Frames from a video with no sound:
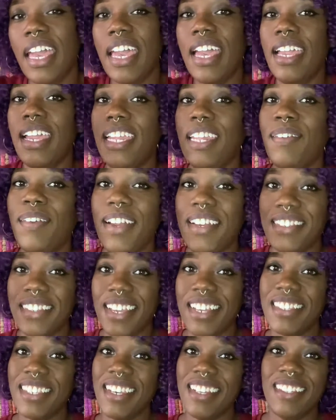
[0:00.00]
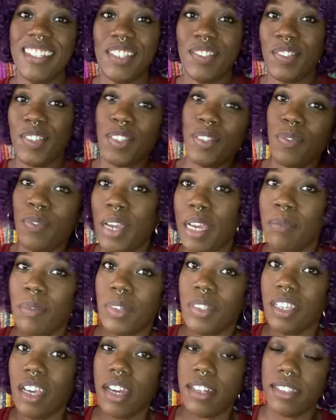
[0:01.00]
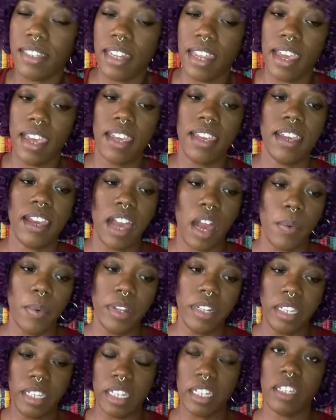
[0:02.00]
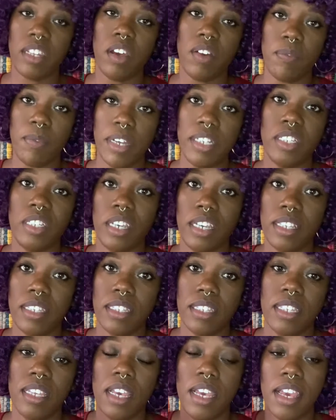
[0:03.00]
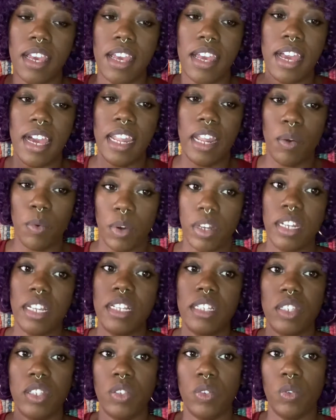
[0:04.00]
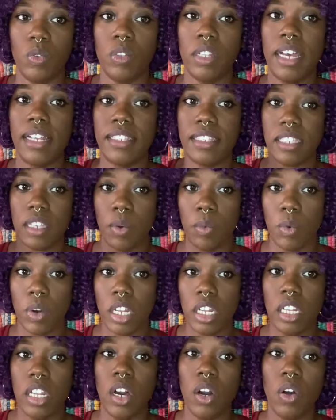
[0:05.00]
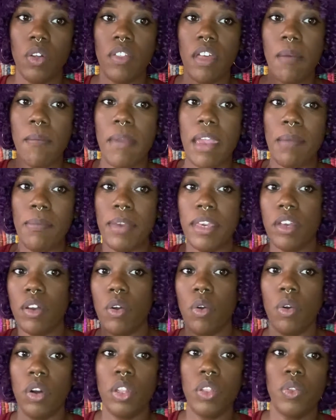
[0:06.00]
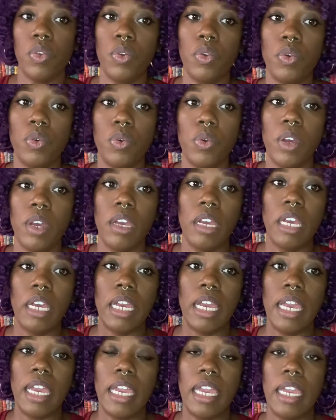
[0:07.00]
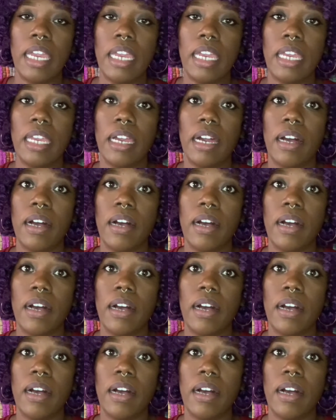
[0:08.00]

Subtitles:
Anyways, like I said, this was just a ramble talk today. I wanted to get it off my chest. And I wanted to let someone know that may be going through a